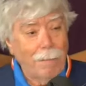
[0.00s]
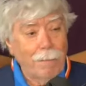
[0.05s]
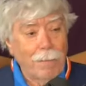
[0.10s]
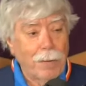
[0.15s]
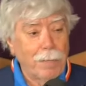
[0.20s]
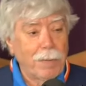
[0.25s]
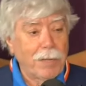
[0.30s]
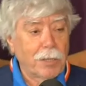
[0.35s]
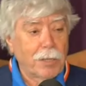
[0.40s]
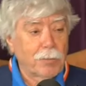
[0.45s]

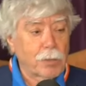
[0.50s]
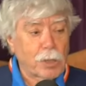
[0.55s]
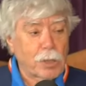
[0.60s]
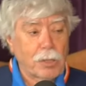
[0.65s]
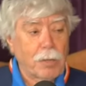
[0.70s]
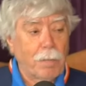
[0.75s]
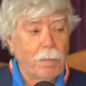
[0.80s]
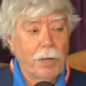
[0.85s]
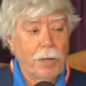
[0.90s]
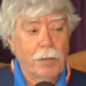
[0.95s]
maybe there's
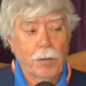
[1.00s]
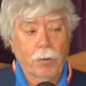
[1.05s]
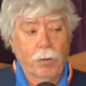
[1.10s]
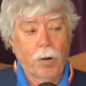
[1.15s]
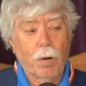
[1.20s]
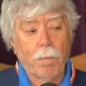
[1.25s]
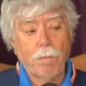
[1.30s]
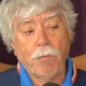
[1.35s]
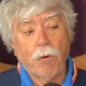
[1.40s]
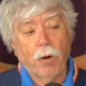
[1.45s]
somebody they're going
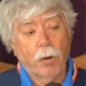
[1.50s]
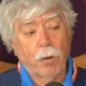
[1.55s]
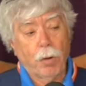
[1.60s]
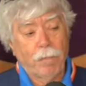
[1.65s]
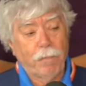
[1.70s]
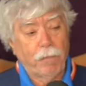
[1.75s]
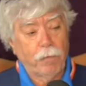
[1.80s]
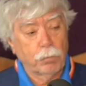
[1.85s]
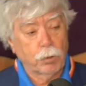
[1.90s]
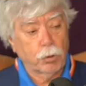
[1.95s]
to bring
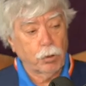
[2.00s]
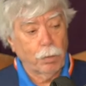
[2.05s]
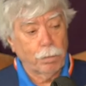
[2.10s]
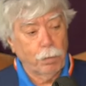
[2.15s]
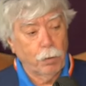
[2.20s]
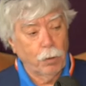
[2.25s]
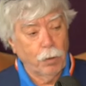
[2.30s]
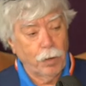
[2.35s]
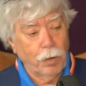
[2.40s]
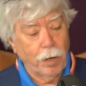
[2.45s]
up from
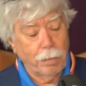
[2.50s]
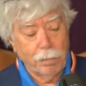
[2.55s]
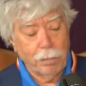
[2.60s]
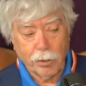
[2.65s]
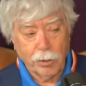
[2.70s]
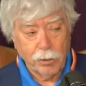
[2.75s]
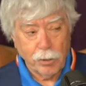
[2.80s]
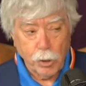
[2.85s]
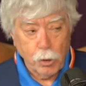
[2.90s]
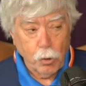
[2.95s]
AAA,
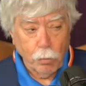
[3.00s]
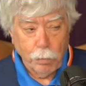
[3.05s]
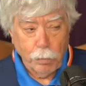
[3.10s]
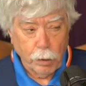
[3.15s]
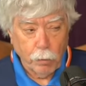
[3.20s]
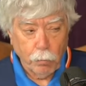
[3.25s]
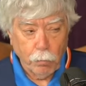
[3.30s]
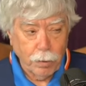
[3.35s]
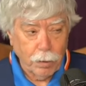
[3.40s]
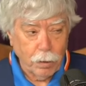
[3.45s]
but there's
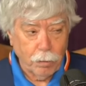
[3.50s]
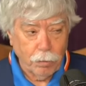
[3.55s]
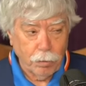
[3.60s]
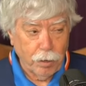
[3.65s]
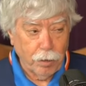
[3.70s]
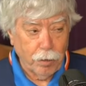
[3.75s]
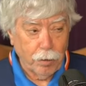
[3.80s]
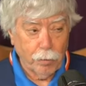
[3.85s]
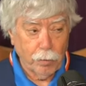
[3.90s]
nobody really there.